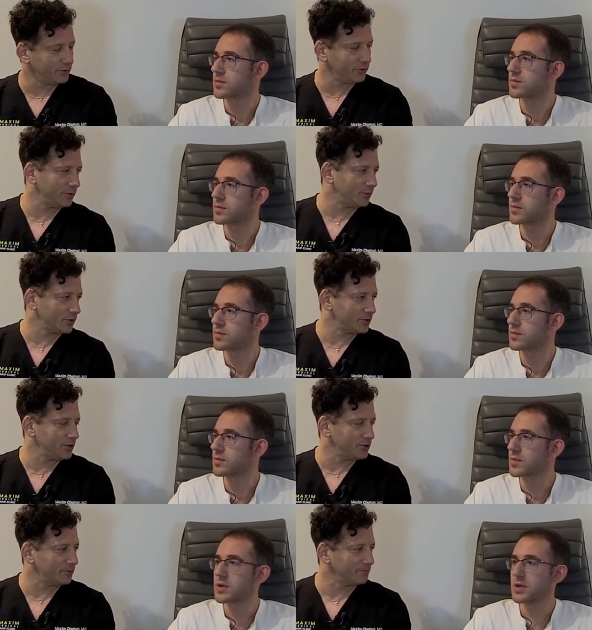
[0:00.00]
Speaker 1: during the
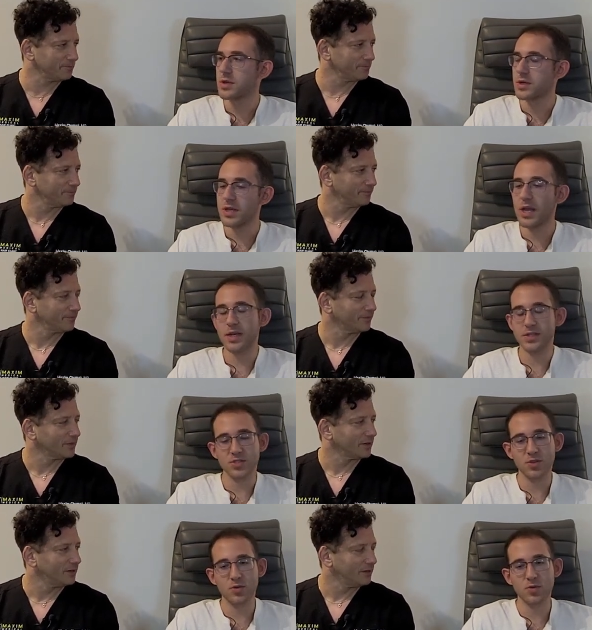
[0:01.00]
procedure?
Speaker 2: Yeah,
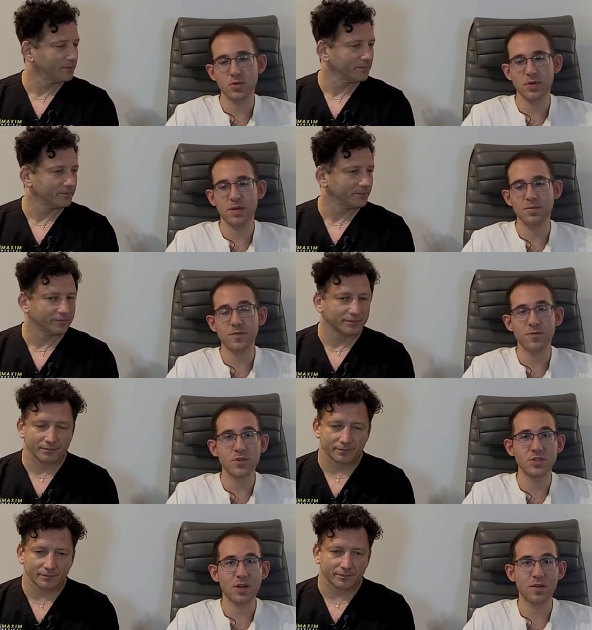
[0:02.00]
so, I mean,
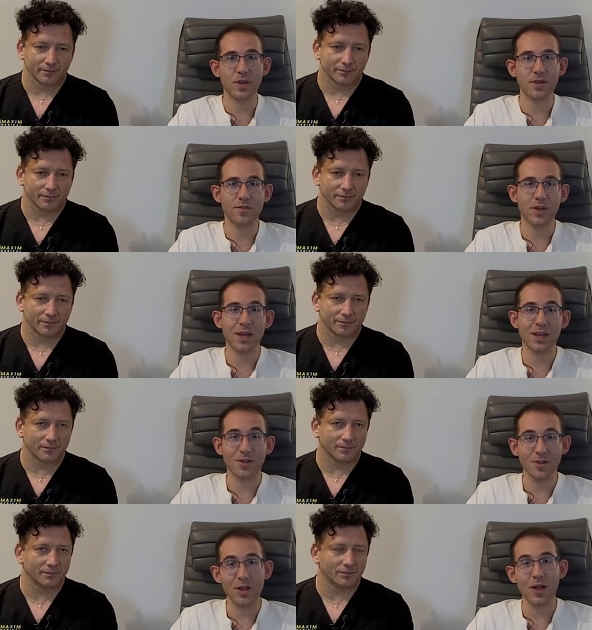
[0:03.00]
first off, I've
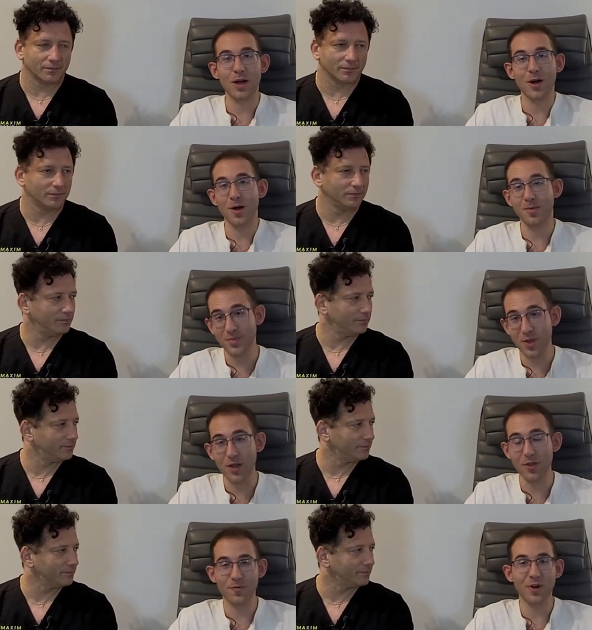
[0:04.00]
had Um,
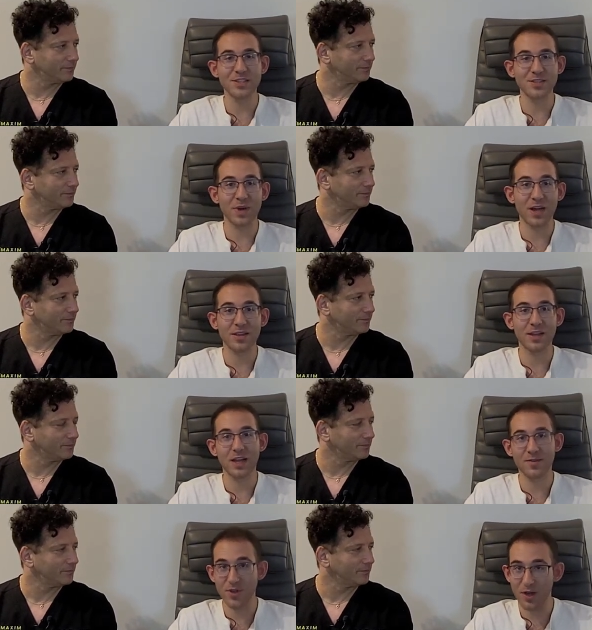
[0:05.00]
other friends of mine that
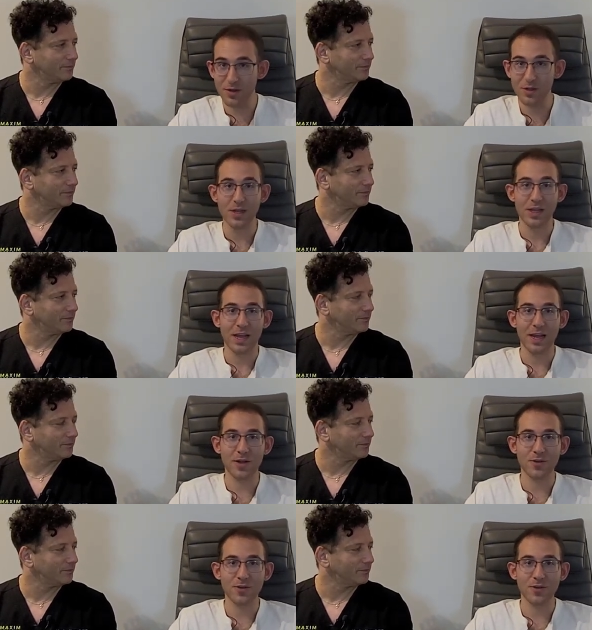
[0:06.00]
have done hair